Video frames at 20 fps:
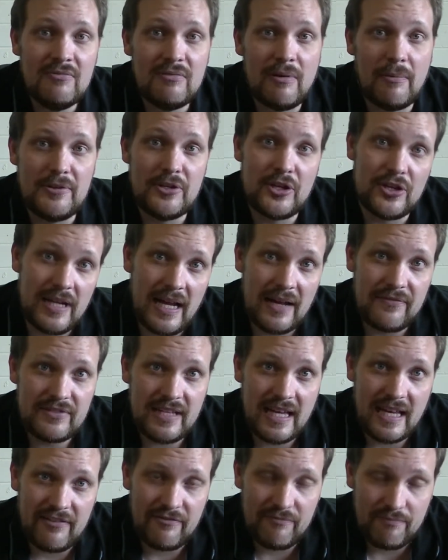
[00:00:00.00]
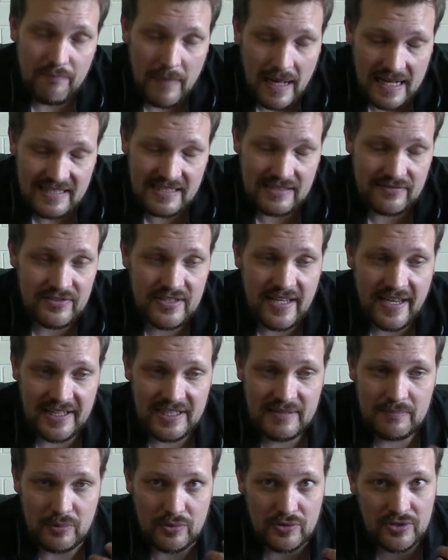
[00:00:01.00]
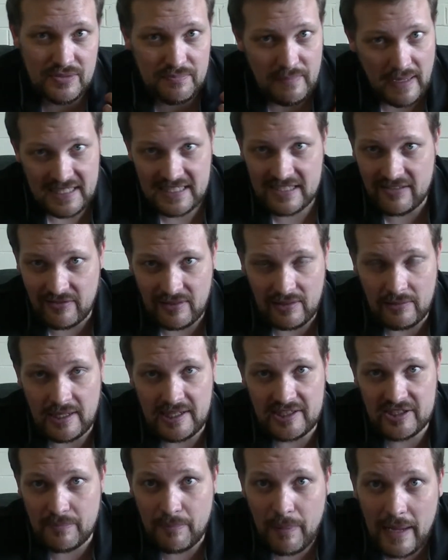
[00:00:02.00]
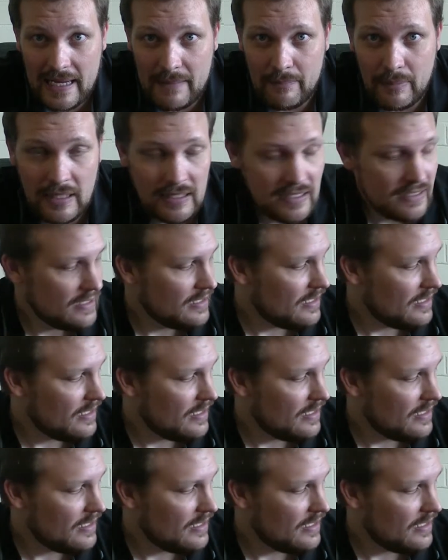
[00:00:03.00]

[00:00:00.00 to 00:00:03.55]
where we don't have to have massive textbooks, massive amounts of paper,